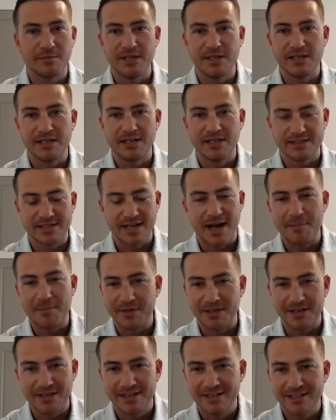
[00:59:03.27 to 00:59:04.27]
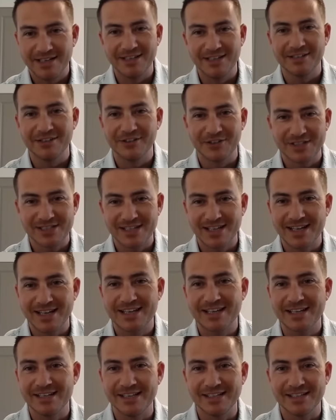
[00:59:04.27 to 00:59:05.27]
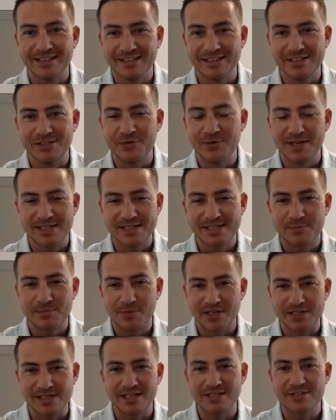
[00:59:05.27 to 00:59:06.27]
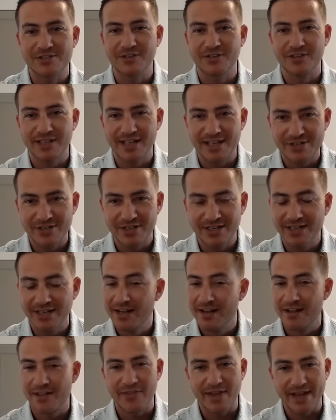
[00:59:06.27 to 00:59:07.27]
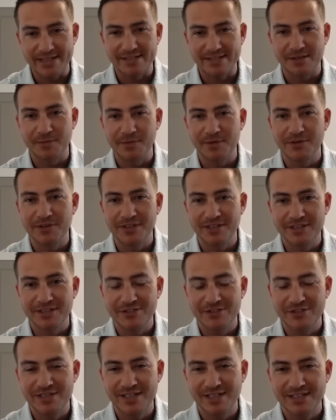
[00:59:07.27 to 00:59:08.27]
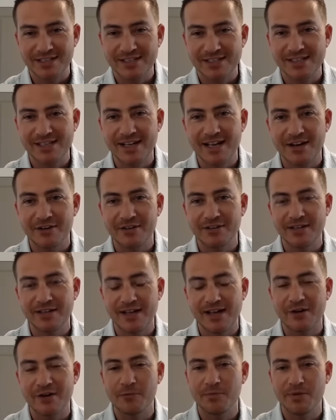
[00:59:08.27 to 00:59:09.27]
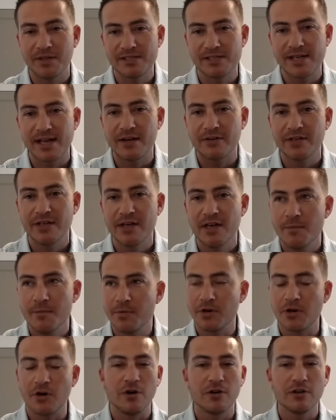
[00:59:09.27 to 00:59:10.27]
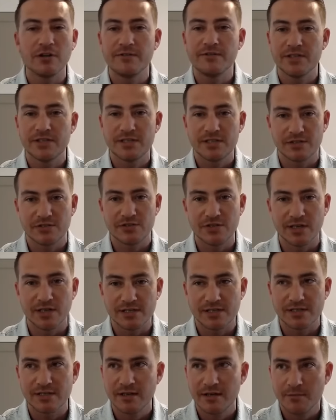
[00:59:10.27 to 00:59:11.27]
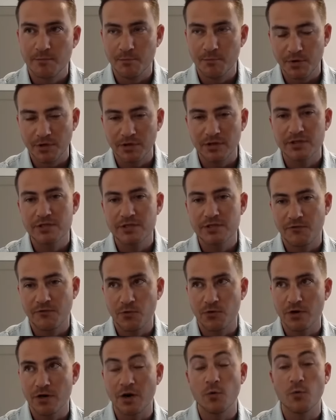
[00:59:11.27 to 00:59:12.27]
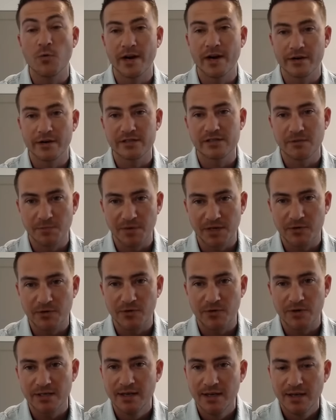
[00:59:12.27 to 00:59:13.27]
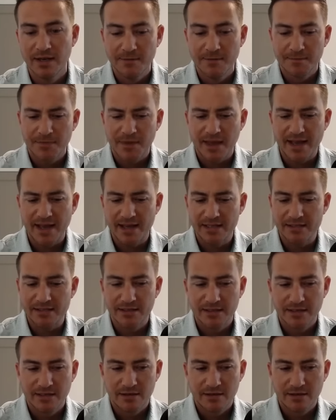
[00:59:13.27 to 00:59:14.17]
to be a topic, it looks like, in the US presidential election. That's going to be really interesting to see how it plays out. But all of this is just bullish for awareness of Bitcoin. And